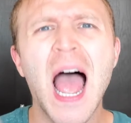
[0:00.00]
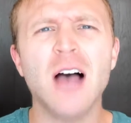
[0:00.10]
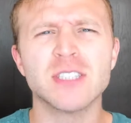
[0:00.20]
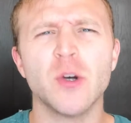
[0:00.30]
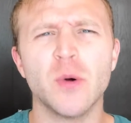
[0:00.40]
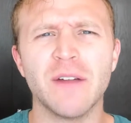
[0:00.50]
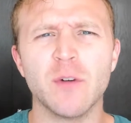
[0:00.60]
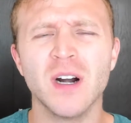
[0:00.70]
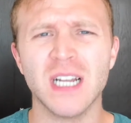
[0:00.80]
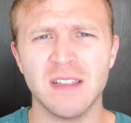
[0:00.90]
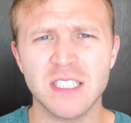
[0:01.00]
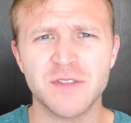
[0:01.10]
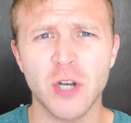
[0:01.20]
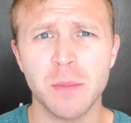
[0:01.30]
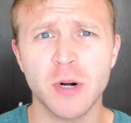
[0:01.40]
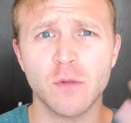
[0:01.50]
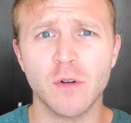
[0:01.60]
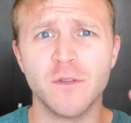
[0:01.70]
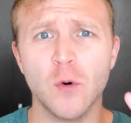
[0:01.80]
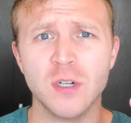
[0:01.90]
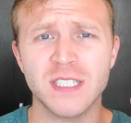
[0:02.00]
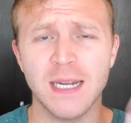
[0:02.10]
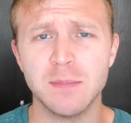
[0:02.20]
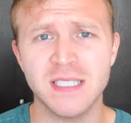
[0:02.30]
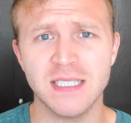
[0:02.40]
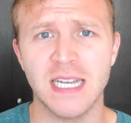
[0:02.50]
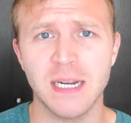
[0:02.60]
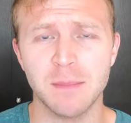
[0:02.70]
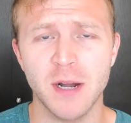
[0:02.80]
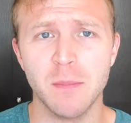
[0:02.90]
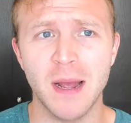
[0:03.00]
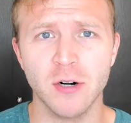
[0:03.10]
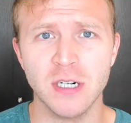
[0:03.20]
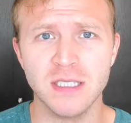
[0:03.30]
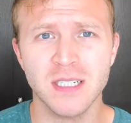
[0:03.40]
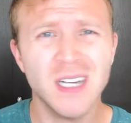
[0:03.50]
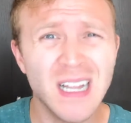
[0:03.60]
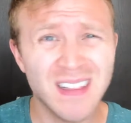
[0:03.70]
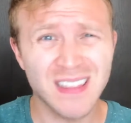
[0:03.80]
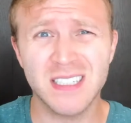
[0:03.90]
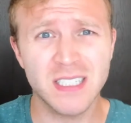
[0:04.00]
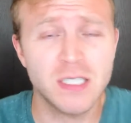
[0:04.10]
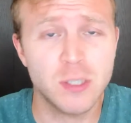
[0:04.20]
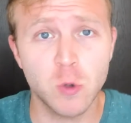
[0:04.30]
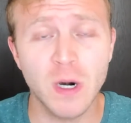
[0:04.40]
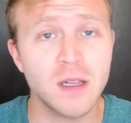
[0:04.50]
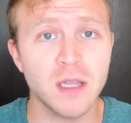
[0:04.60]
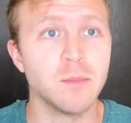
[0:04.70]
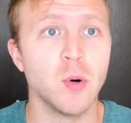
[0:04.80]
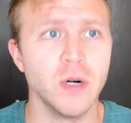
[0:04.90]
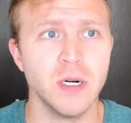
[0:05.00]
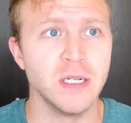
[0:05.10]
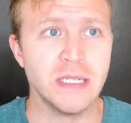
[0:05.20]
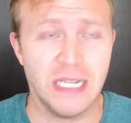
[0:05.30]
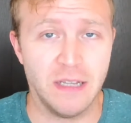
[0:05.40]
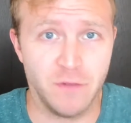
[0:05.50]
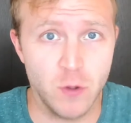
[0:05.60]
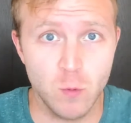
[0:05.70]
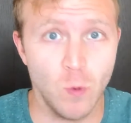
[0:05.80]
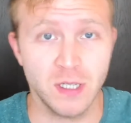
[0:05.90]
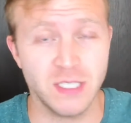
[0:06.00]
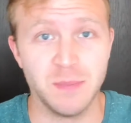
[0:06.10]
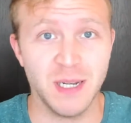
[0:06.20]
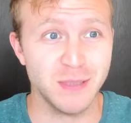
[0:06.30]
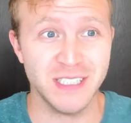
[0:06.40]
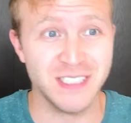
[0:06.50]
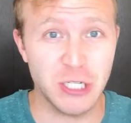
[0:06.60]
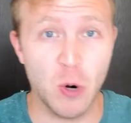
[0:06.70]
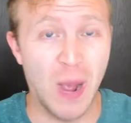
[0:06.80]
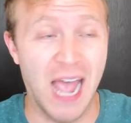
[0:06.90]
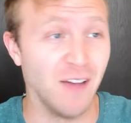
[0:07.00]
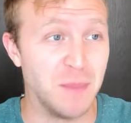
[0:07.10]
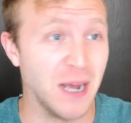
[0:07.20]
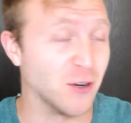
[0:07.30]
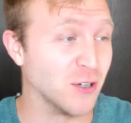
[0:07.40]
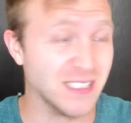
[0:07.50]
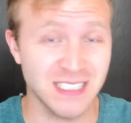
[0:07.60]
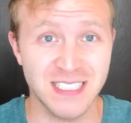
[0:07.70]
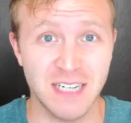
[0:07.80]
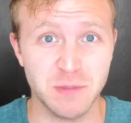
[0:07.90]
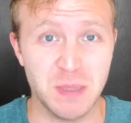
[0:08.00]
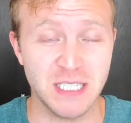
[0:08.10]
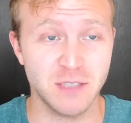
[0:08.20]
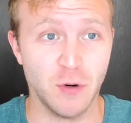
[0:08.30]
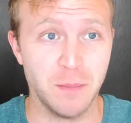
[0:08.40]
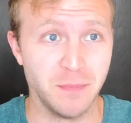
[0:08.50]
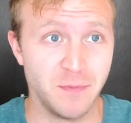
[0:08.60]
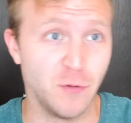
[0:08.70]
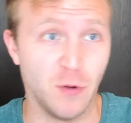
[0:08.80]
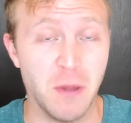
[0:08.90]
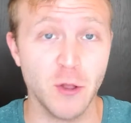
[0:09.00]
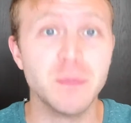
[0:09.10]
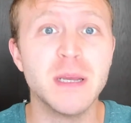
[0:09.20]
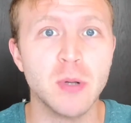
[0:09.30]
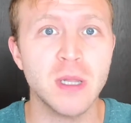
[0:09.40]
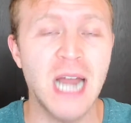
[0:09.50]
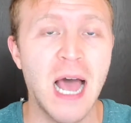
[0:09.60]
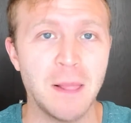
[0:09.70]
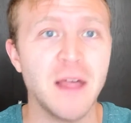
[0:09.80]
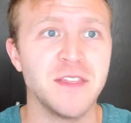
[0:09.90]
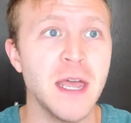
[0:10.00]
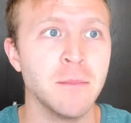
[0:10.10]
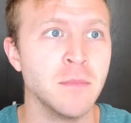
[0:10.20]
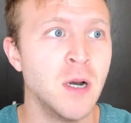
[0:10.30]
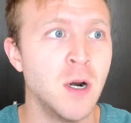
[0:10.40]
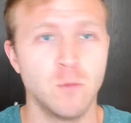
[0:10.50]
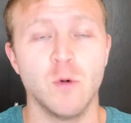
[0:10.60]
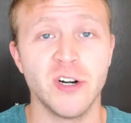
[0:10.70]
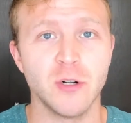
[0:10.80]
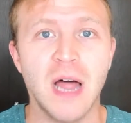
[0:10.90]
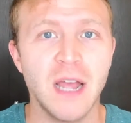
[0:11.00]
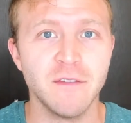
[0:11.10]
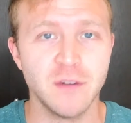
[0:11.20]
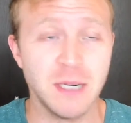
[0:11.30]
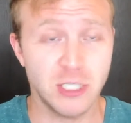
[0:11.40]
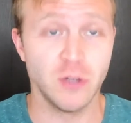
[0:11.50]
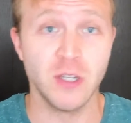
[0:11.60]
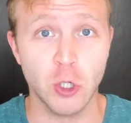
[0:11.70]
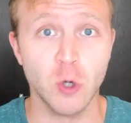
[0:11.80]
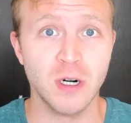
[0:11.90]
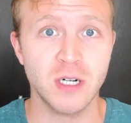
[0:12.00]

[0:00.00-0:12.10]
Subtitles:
How's it going, everyone? In this video, I'm going to go over 4 steps to setting better boundaries. This is critically important if you want to be able to, have boundaries and safe space from other people and not let them run your life and make sure that you're in